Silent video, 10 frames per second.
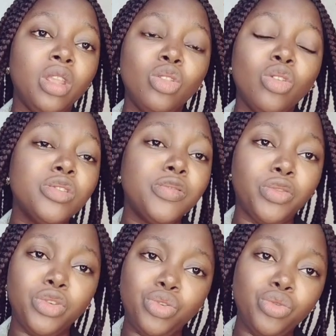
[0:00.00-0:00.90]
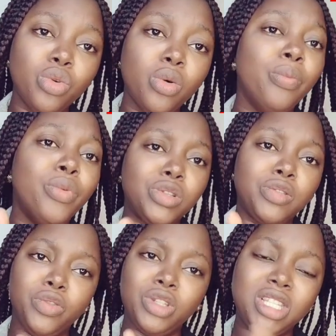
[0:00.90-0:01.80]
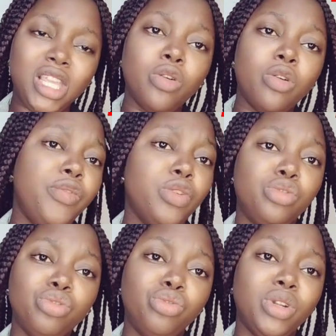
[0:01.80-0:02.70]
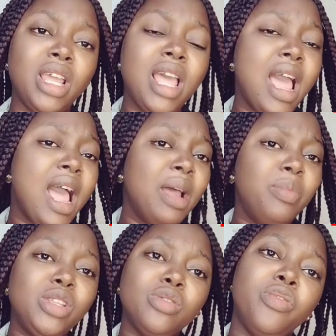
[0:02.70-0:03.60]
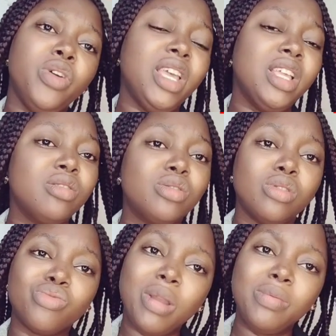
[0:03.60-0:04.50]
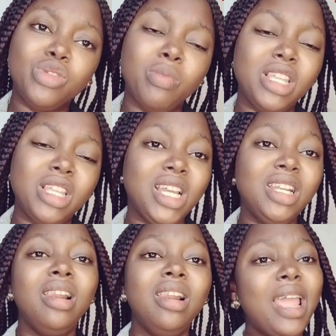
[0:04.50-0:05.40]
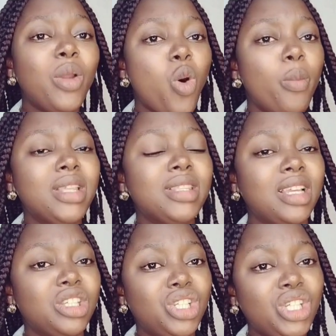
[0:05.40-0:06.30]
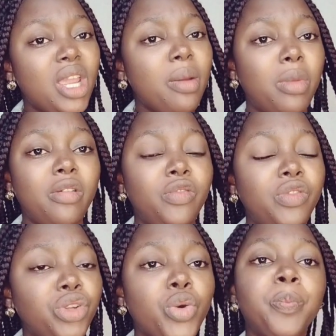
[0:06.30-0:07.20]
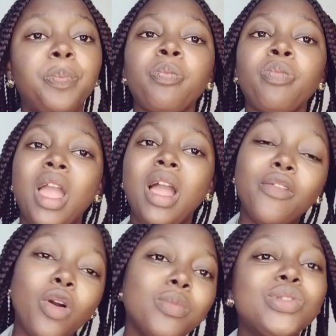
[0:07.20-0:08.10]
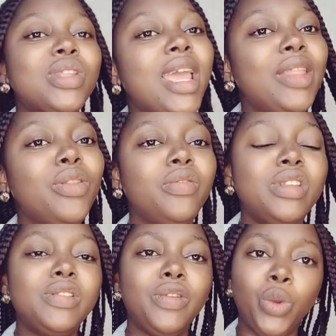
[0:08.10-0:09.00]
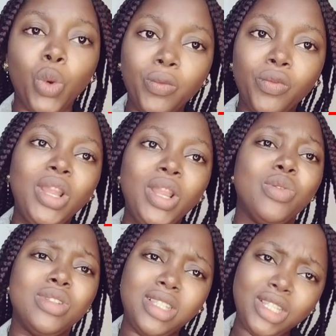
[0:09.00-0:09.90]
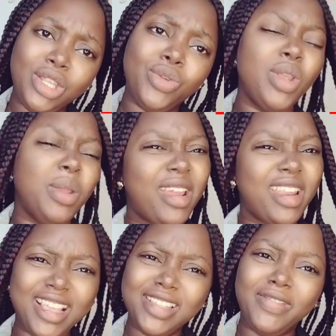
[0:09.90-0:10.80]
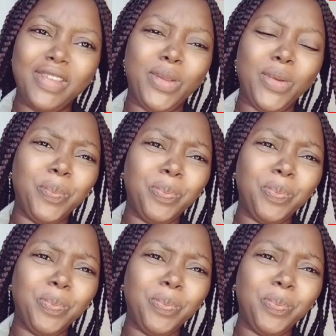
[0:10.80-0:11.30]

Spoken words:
Not for you, but for the sake of your children. And please don't forget to subscribe to my channel, like, comment, and share my video. I've come to the end of this video. Hopefully, I'll see you in my next video.